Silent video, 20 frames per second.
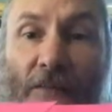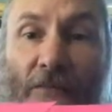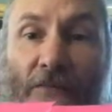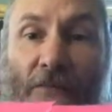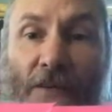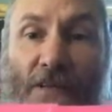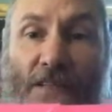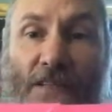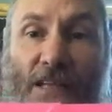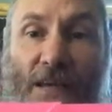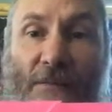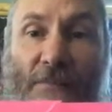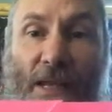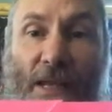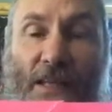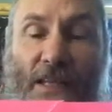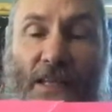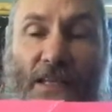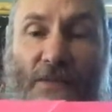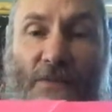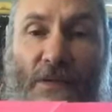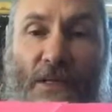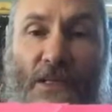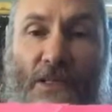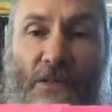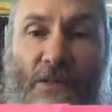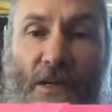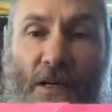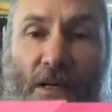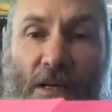First, I made this one
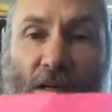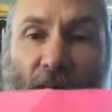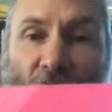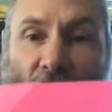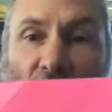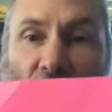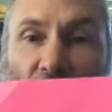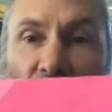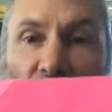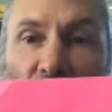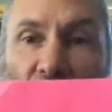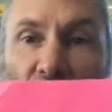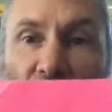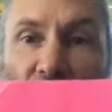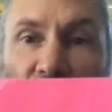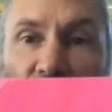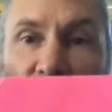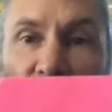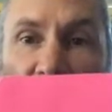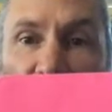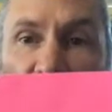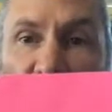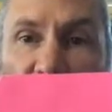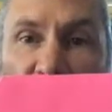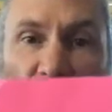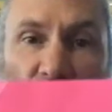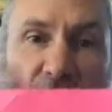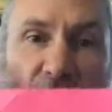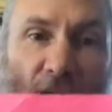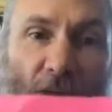into a
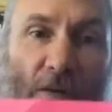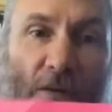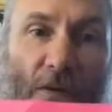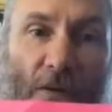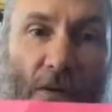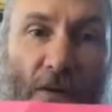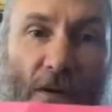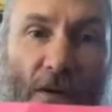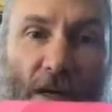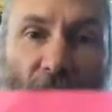trapezoid, or